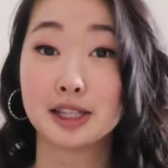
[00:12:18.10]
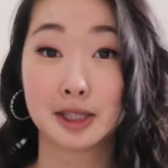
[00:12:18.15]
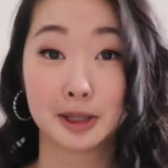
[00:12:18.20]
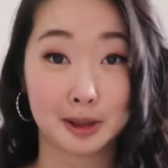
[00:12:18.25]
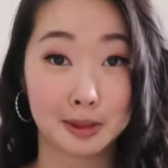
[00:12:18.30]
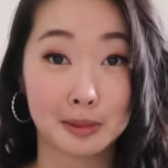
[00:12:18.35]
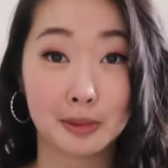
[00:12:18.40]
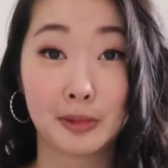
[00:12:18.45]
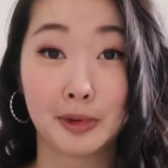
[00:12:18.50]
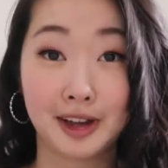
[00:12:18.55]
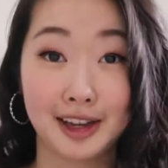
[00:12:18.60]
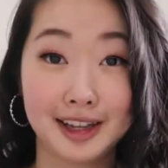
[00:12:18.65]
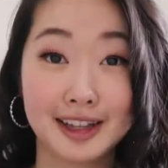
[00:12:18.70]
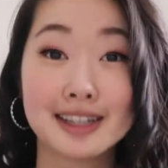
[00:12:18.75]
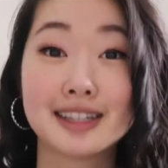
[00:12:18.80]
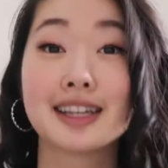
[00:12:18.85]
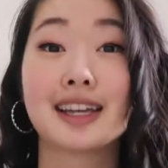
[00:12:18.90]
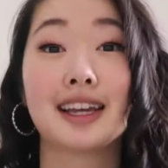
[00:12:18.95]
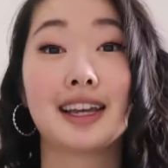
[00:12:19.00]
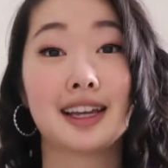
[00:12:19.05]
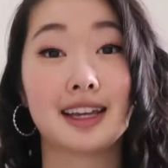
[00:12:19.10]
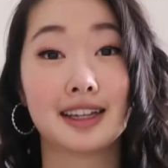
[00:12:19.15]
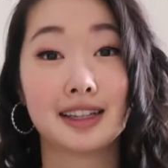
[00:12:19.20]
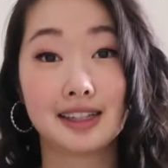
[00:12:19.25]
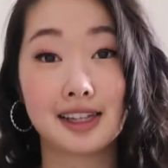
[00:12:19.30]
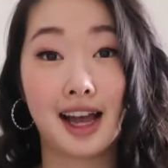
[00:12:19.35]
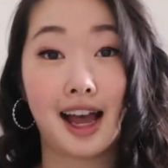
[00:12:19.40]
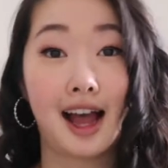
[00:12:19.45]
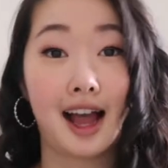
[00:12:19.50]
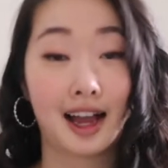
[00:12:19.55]
some weight
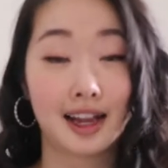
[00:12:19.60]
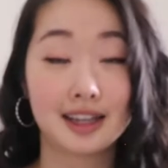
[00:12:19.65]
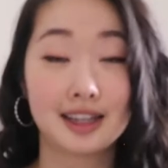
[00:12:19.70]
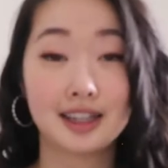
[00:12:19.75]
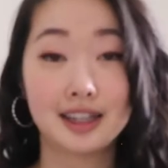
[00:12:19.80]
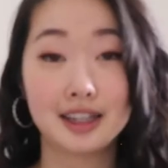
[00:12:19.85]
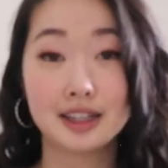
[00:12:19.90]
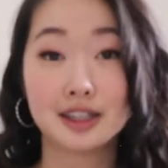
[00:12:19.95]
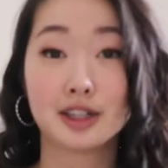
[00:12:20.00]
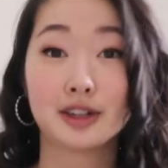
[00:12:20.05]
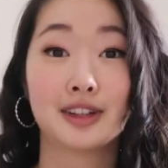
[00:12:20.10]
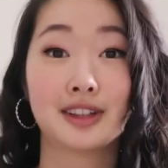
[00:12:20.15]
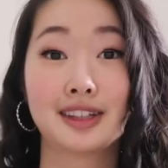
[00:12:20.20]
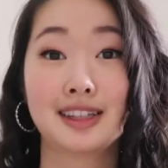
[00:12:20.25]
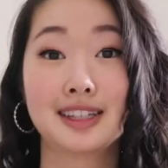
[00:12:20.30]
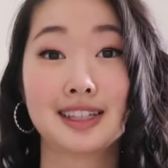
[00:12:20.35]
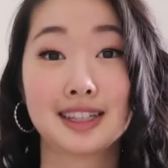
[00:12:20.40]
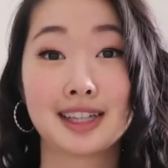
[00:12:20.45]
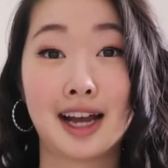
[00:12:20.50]
and acne during these